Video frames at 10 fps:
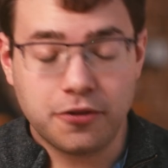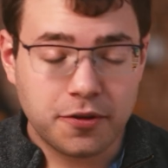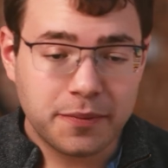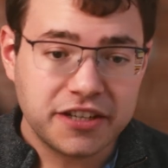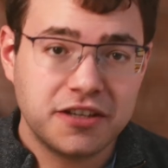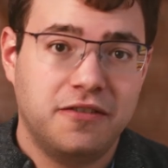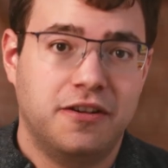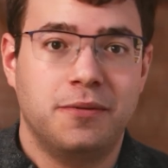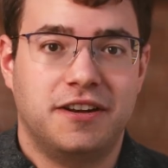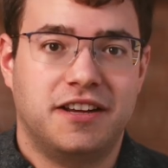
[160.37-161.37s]
You could imagine
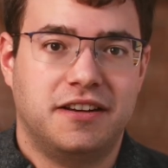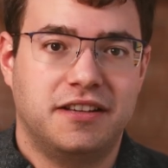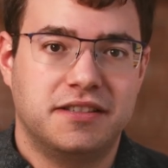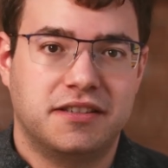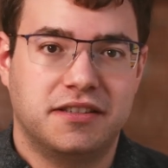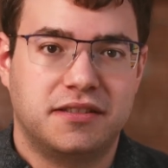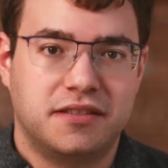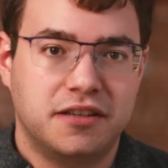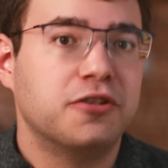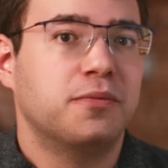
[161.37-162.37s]
developing techniques to
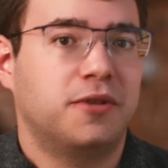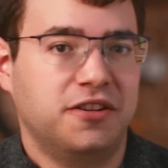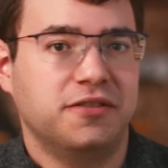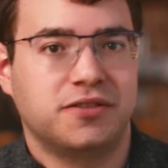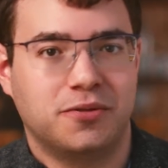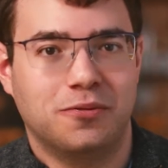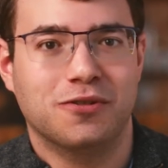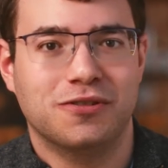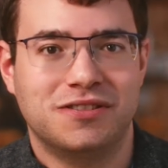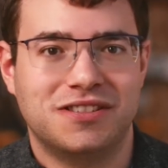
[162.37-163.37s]
steer models
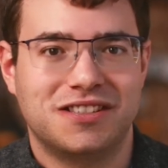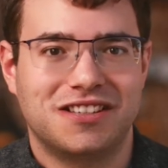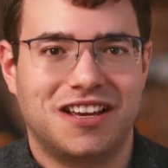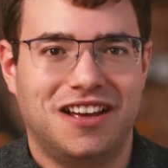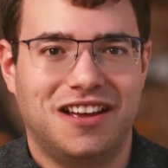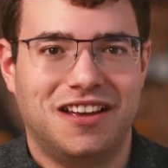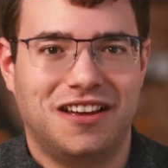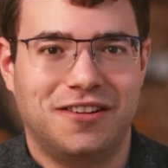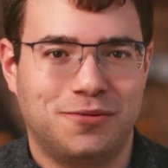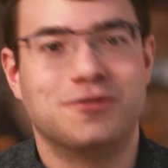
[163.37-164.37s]
towards uh,
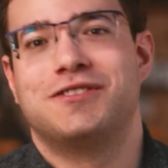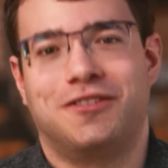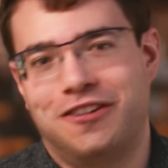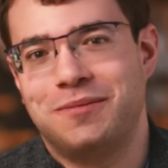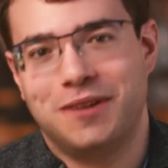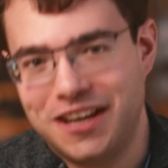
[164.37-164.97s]
uh, towards the correct